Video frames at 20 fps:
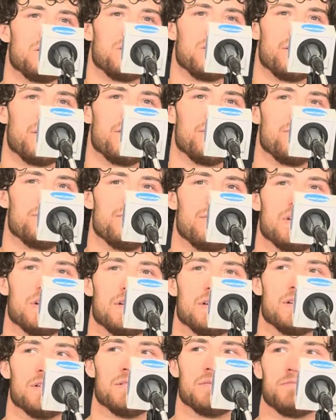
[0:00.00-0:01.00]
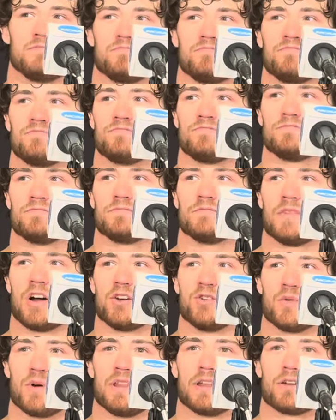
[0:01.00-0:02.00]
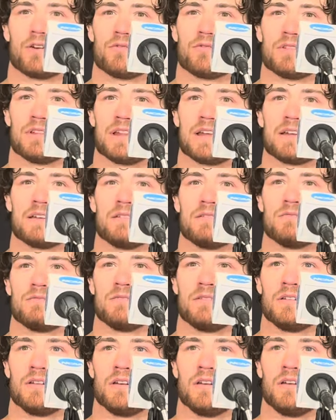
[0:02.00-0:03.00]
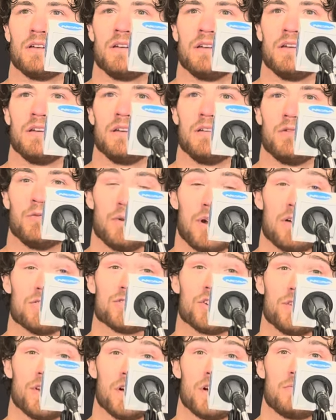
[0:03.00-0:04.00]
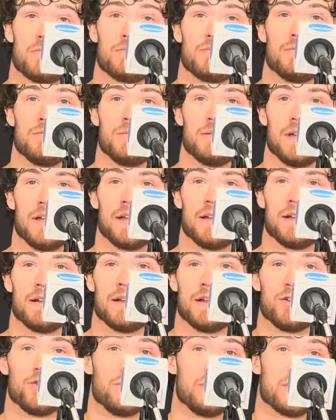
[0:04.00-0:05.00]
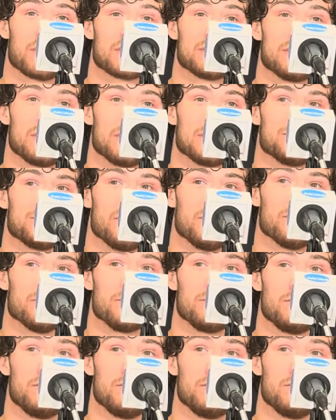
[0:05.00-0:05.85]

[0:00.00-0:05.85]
know, I knew I let go of the leg when I was on top, and I knew he locked his hands whenever